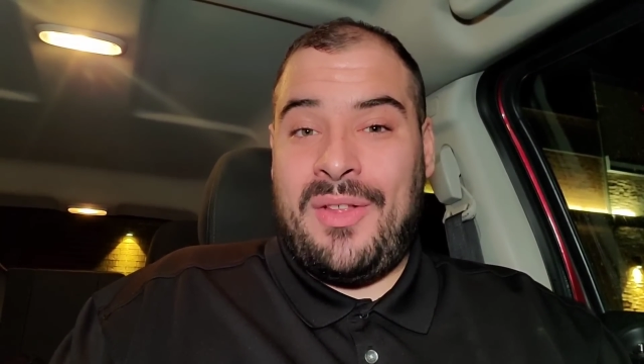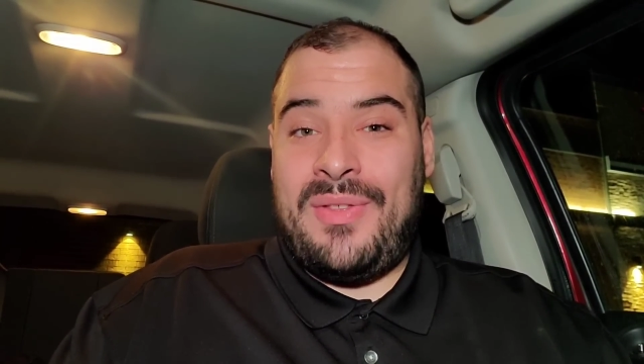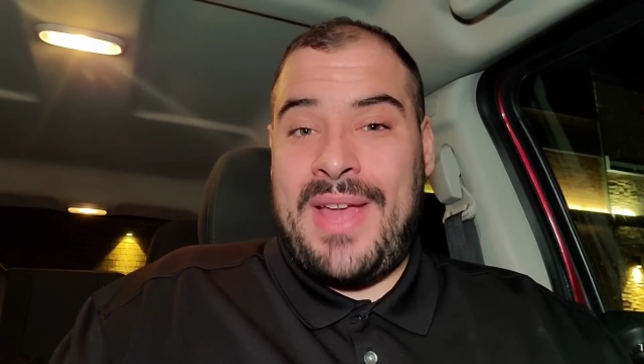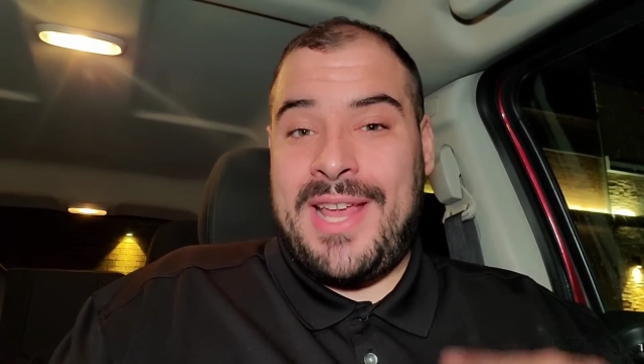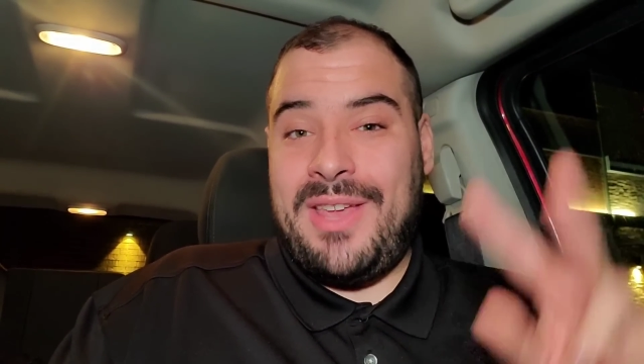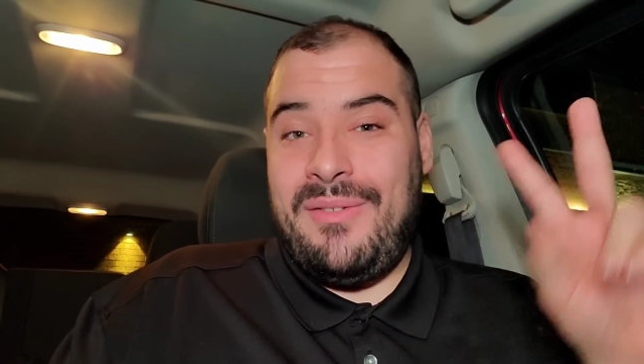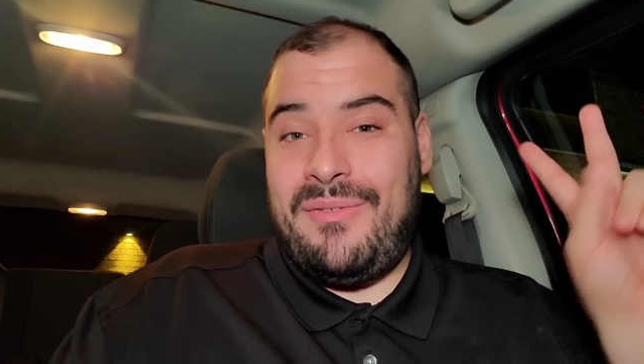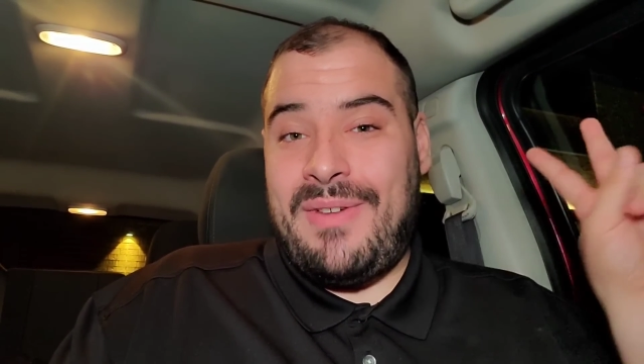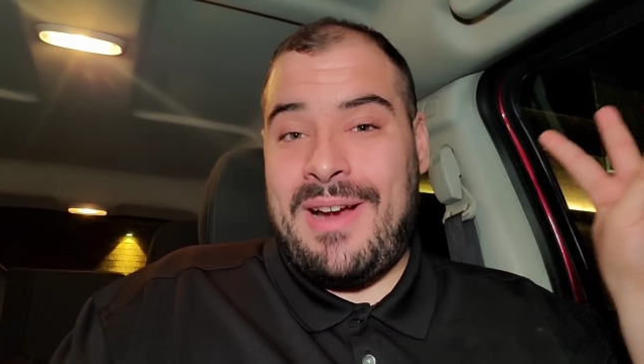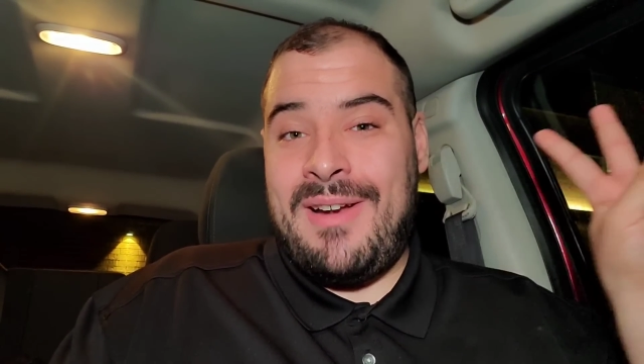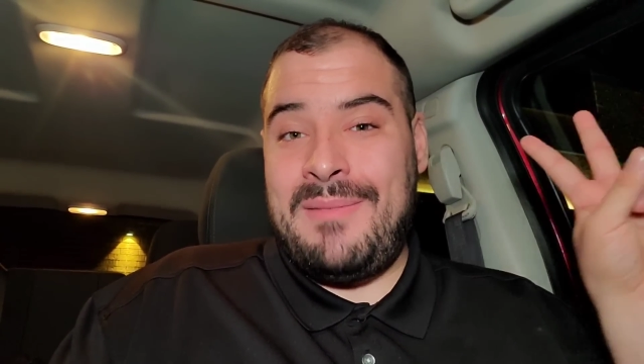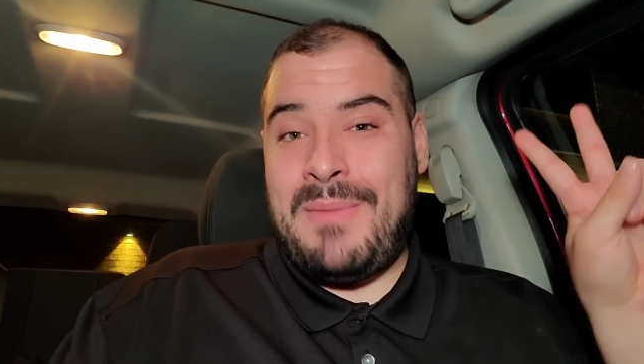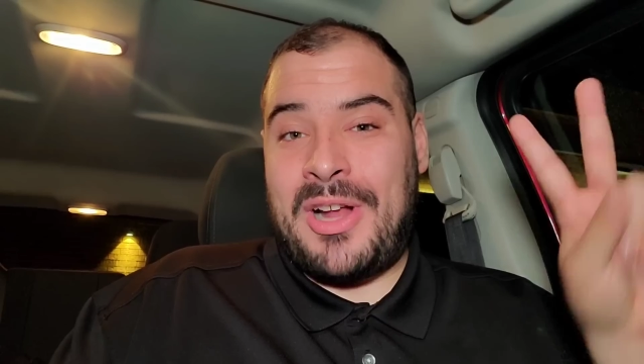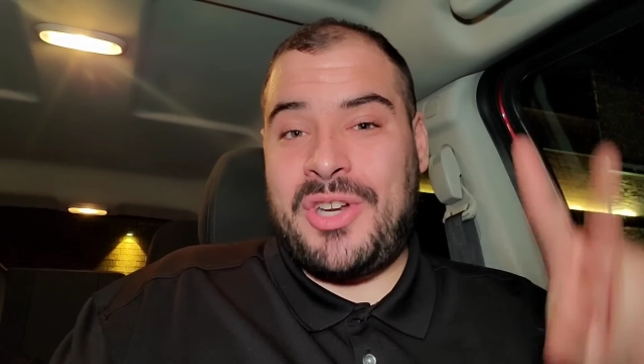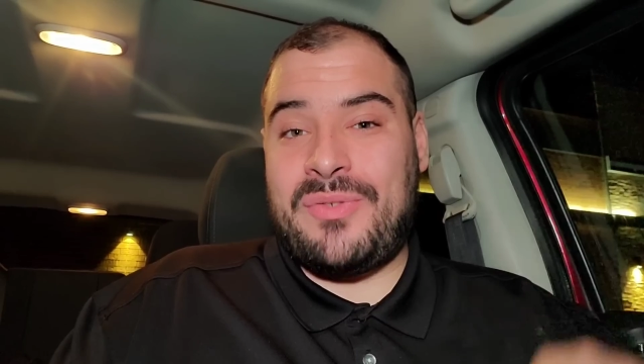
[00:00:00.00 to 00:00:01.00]
Thank you
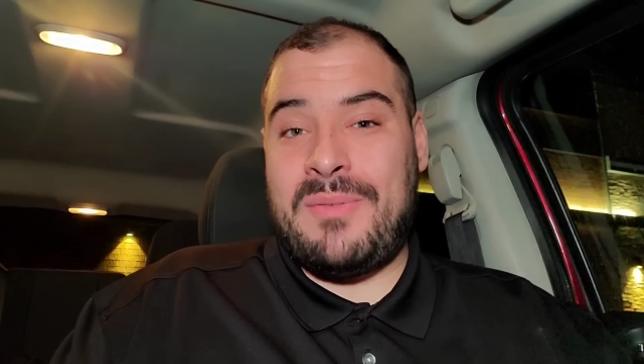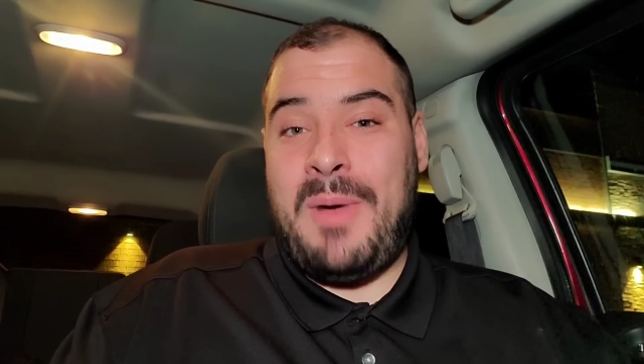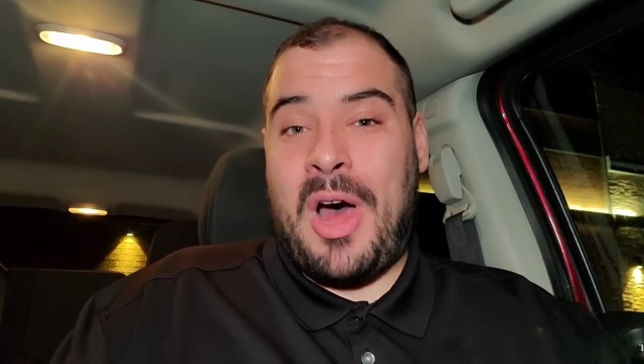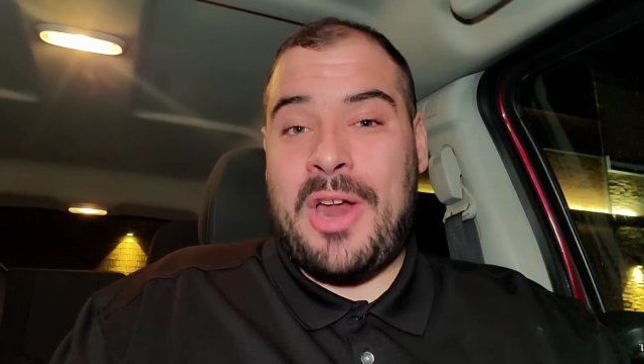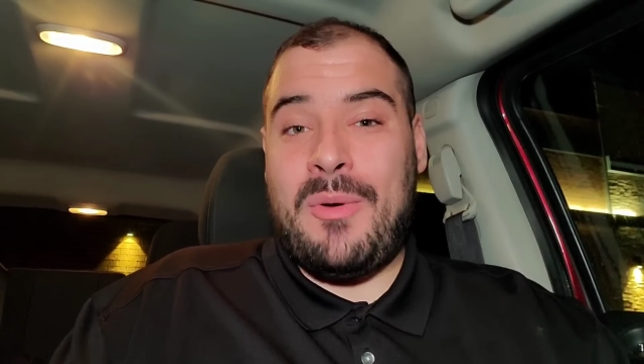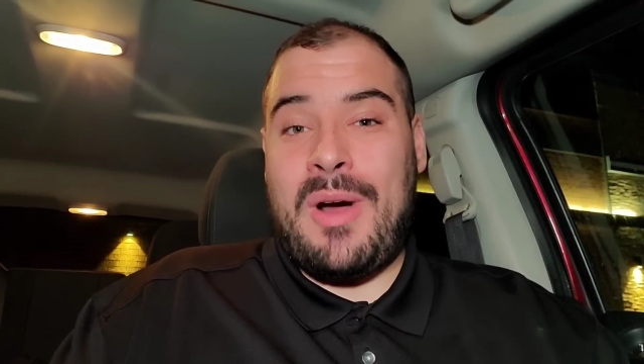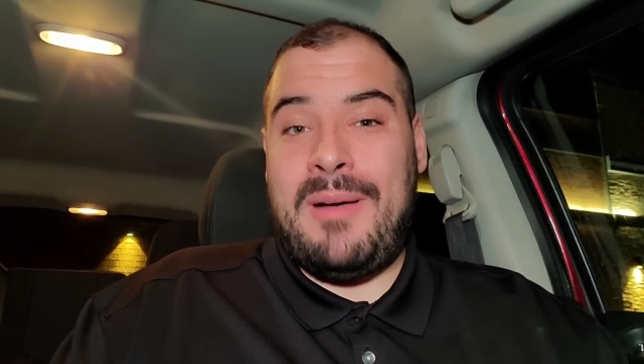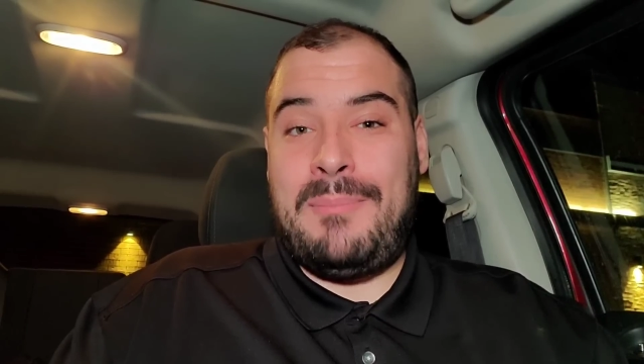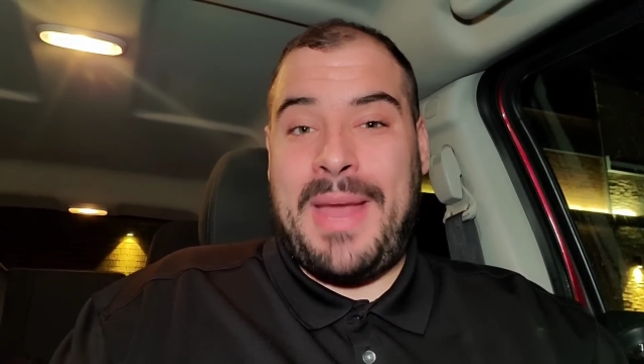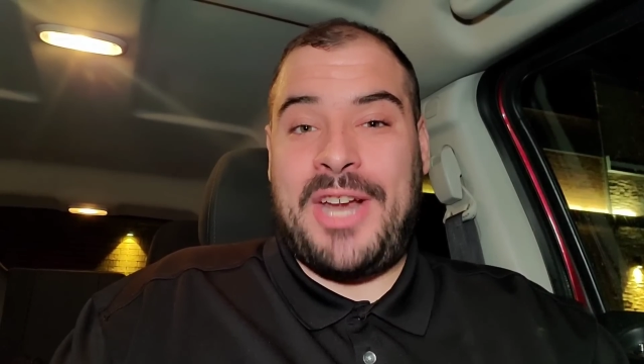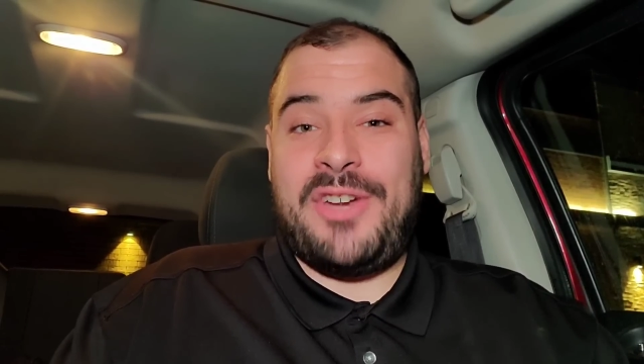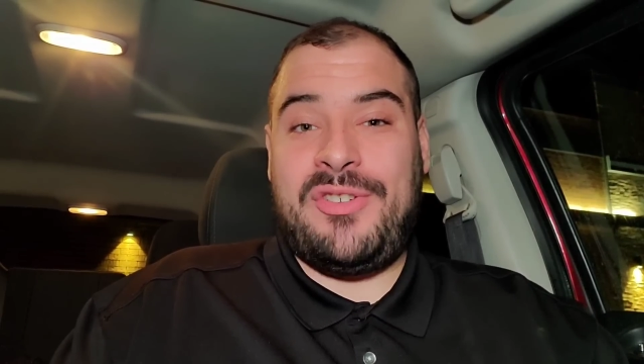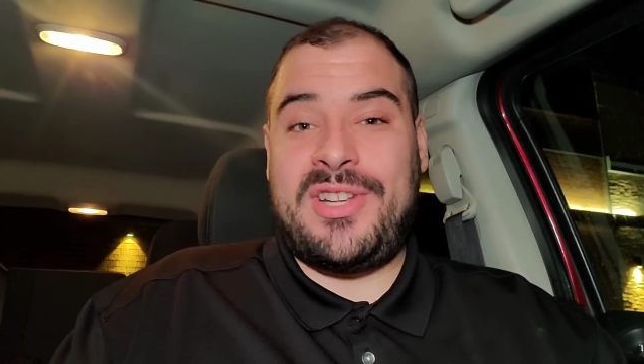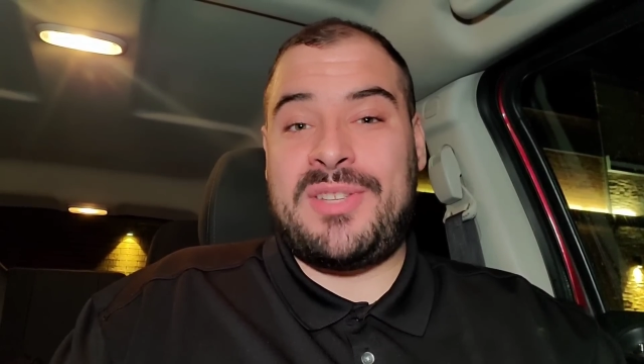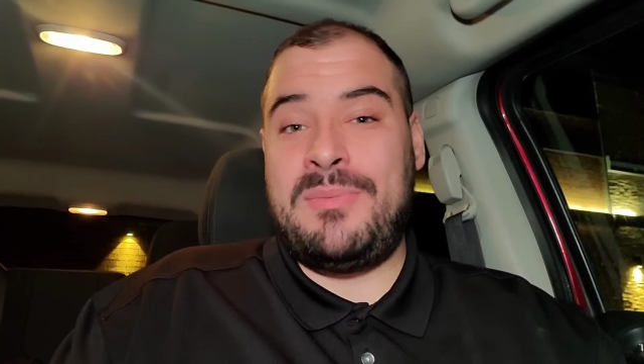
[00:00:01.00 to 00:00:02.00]
very much from Ottawa and
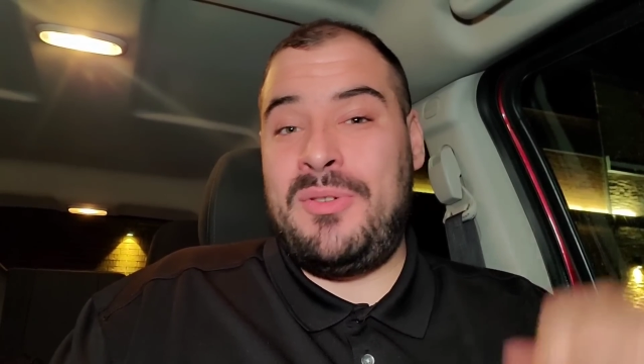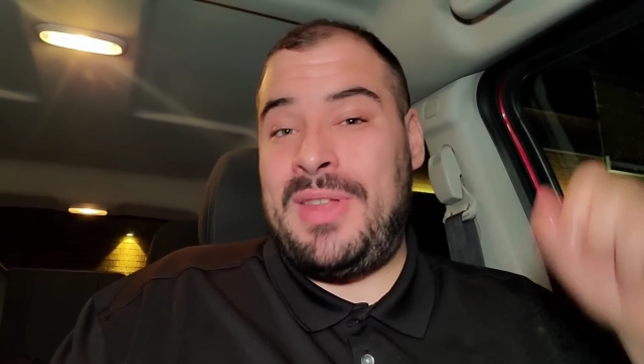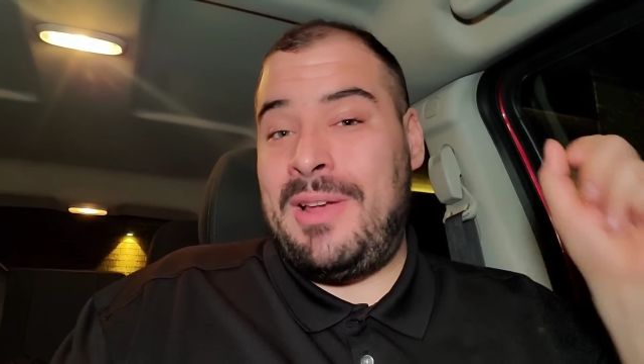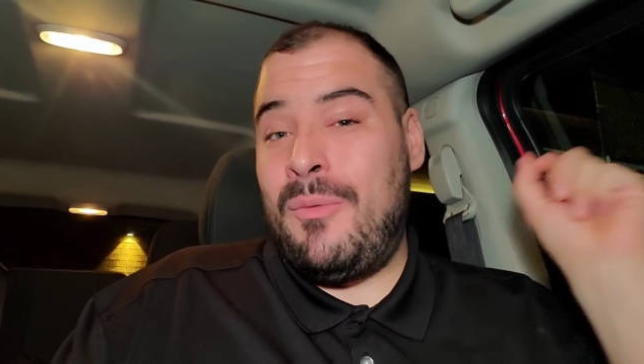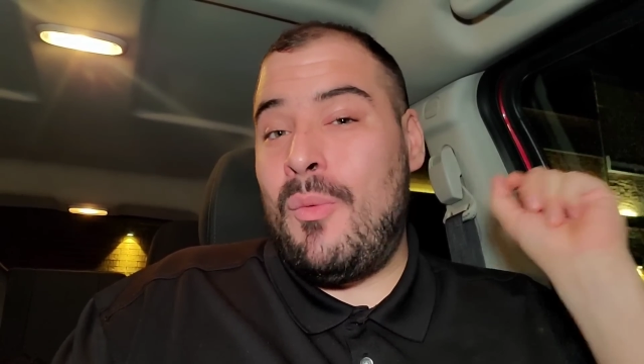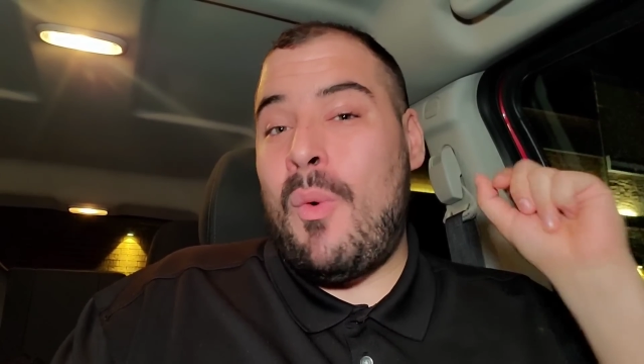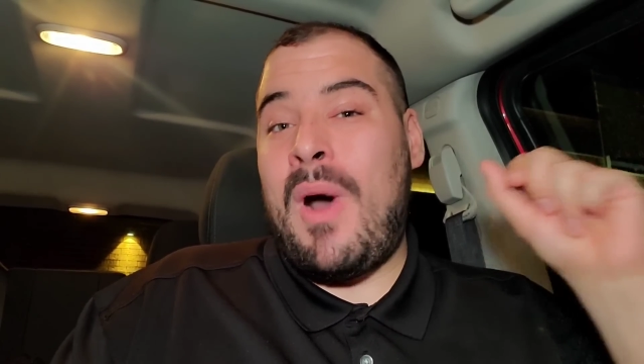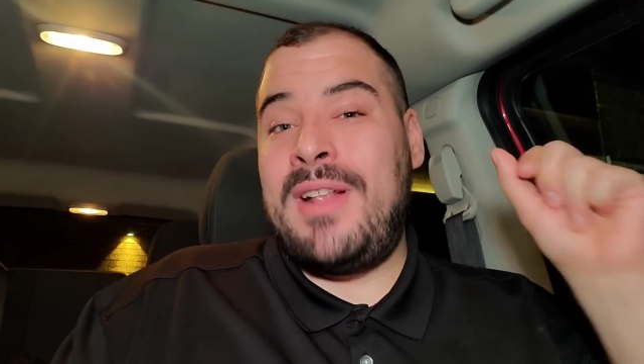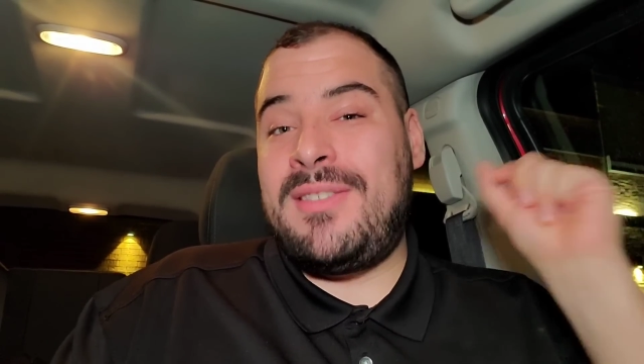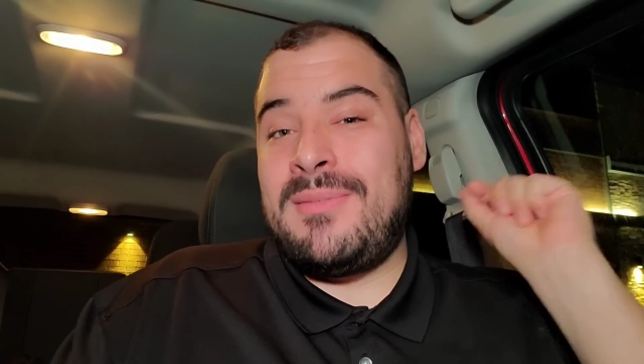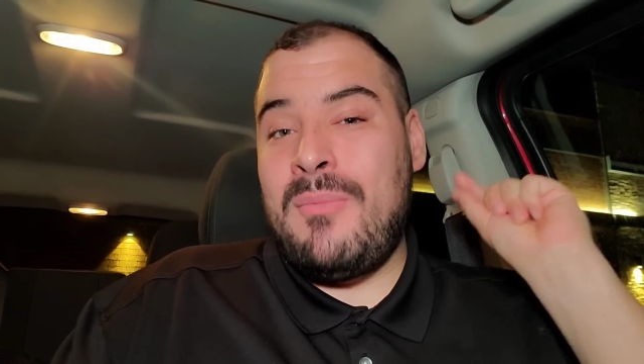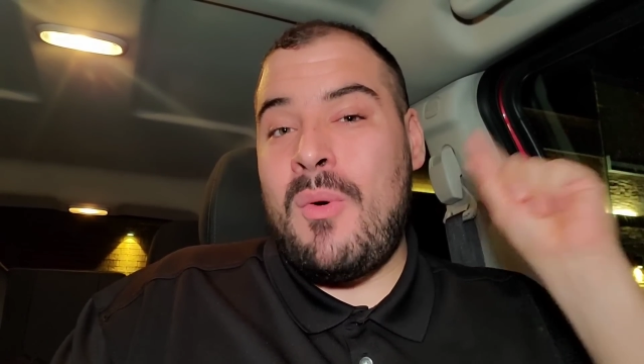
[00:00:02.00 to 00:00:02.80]
Patriot Smoothie one